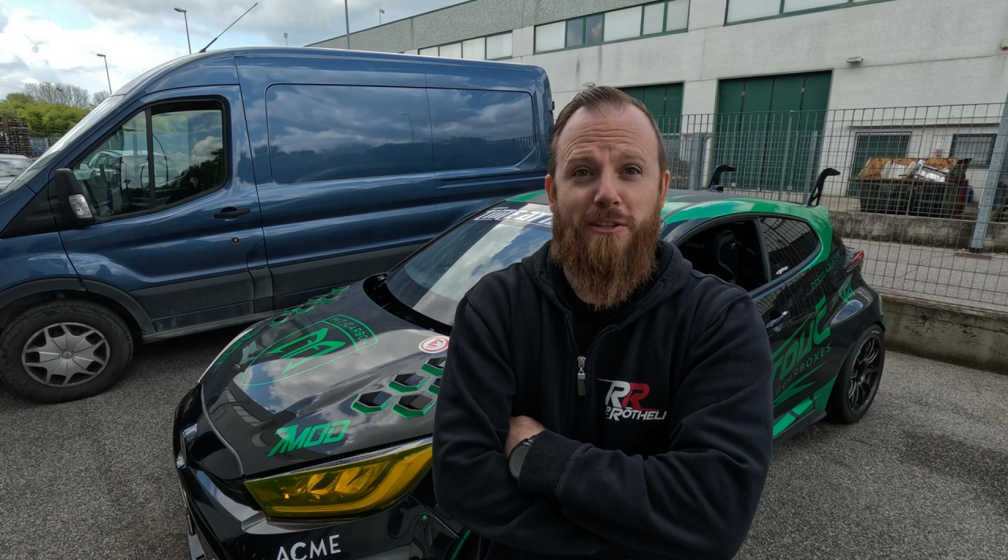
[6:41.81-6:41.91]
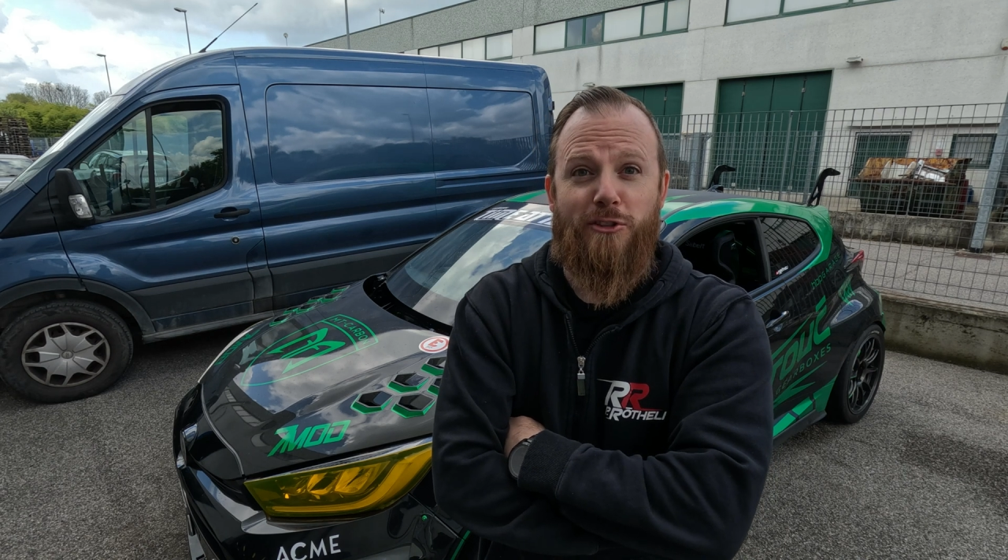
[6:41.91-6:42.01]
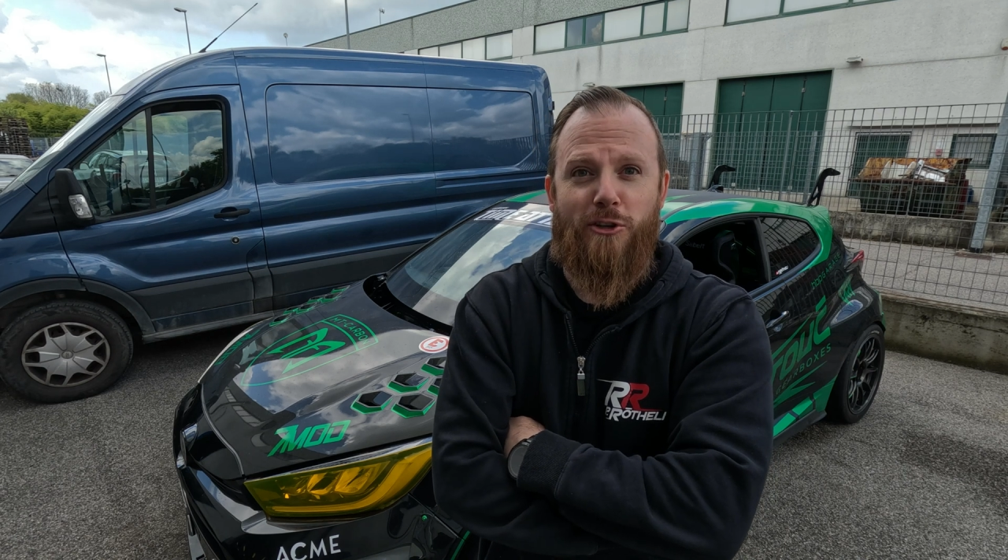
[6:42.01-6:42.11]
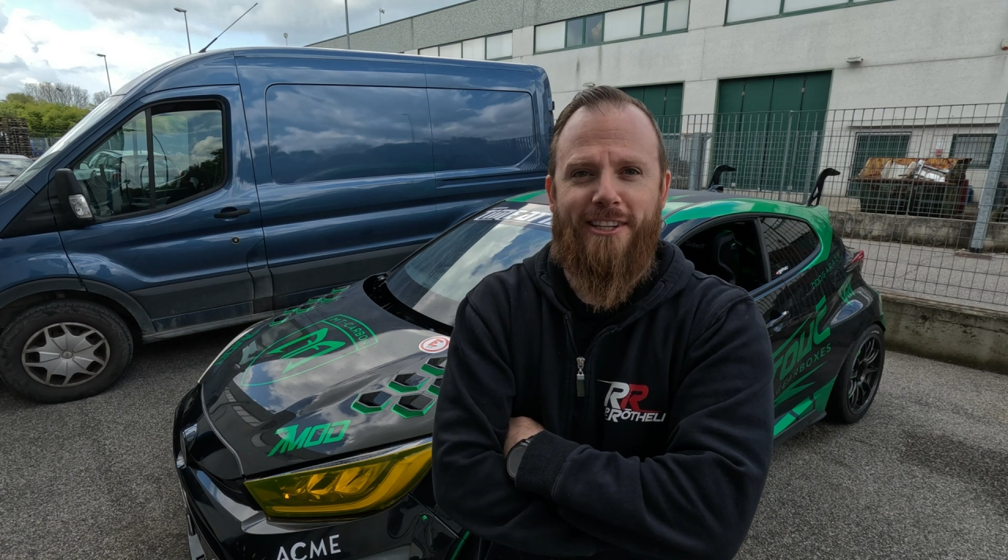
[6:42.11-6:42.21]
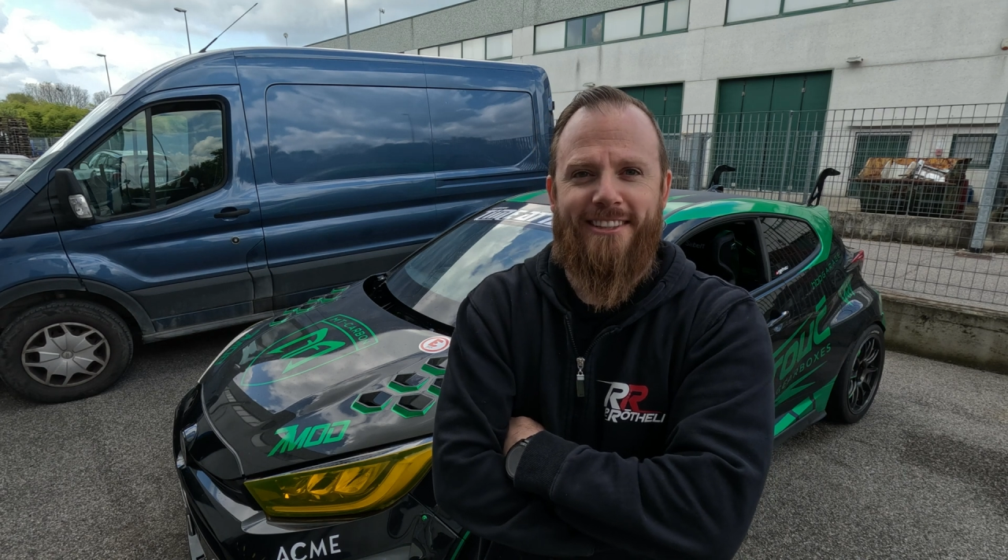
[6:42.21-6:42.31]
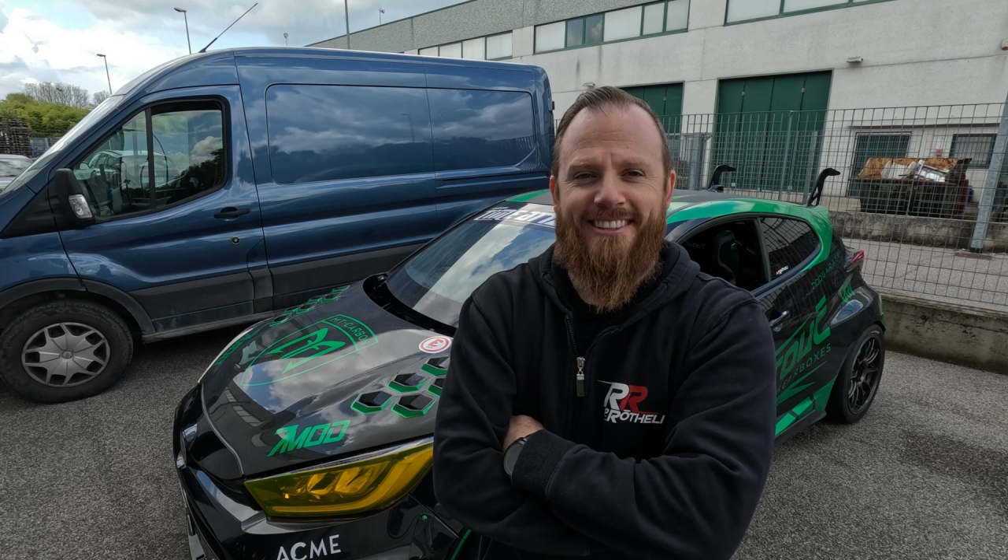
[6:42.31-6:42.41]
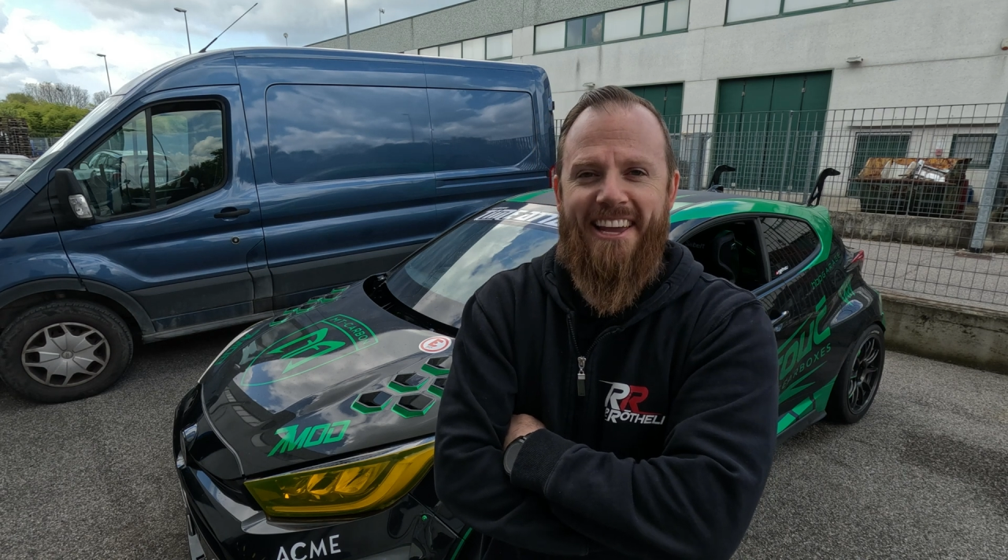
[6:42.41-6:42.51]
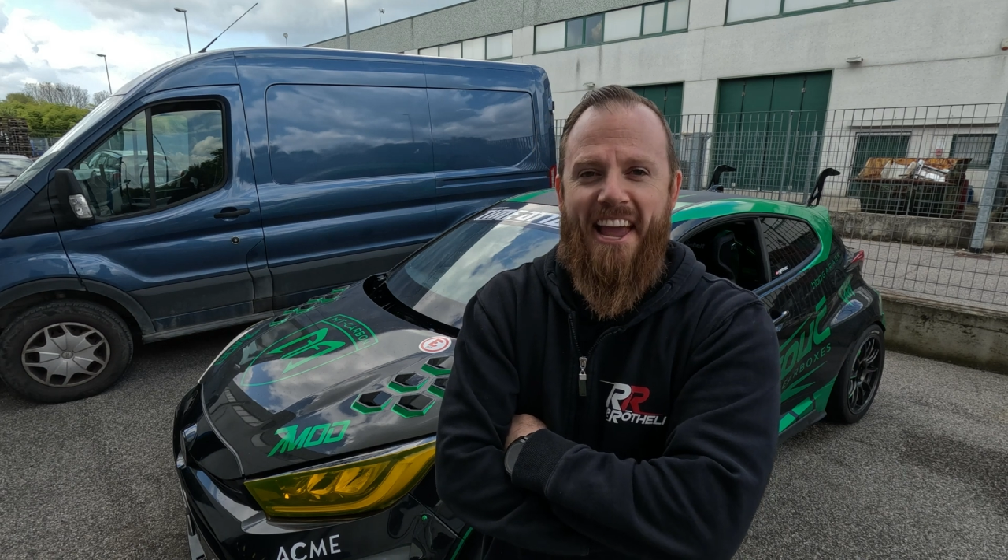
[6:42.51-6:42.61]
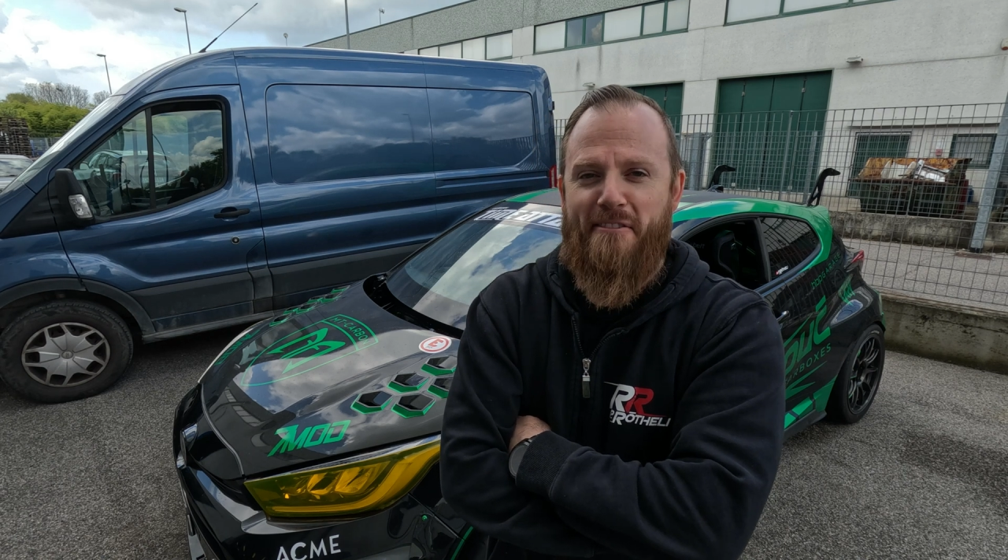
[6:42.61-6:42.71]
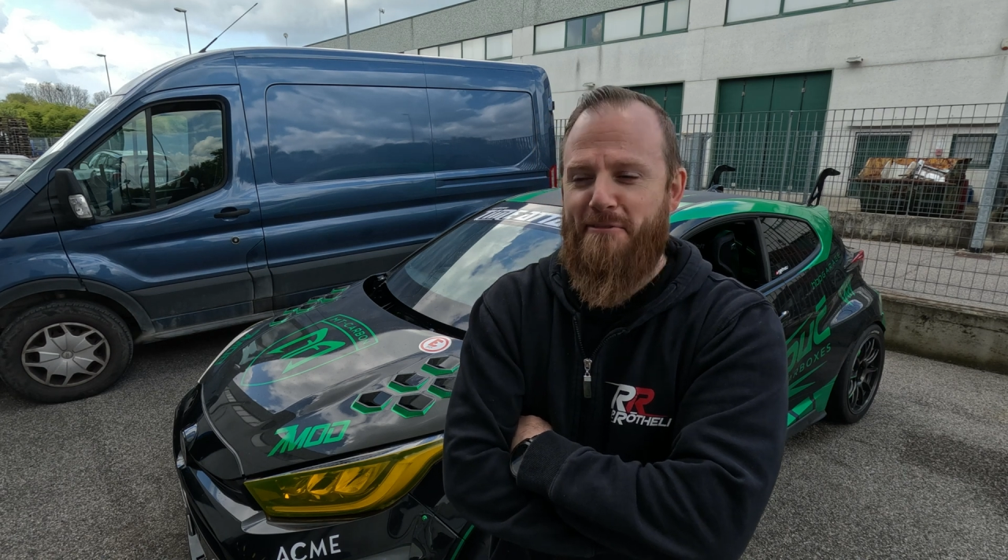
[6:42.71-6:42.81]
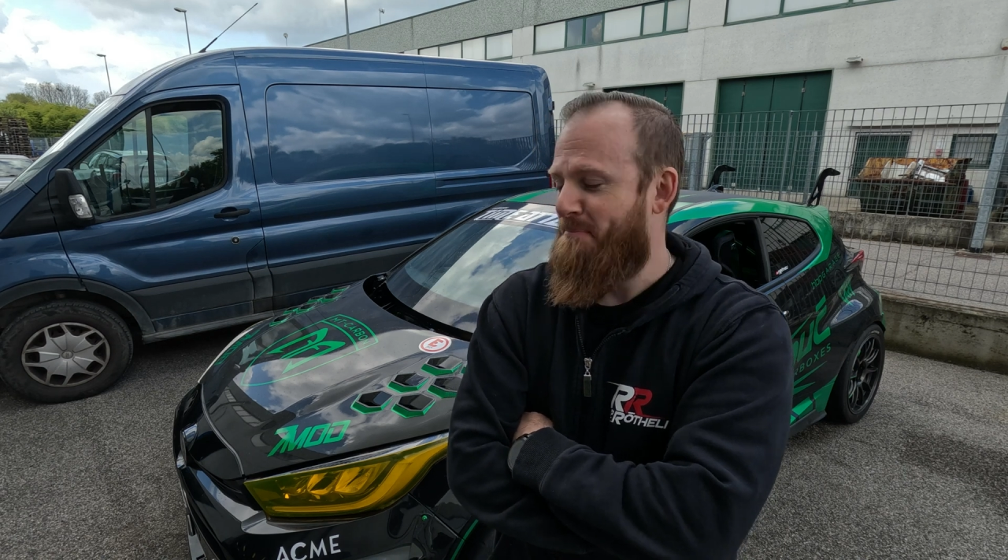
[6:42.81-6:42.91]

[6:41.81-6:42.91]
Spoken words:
circuit they have,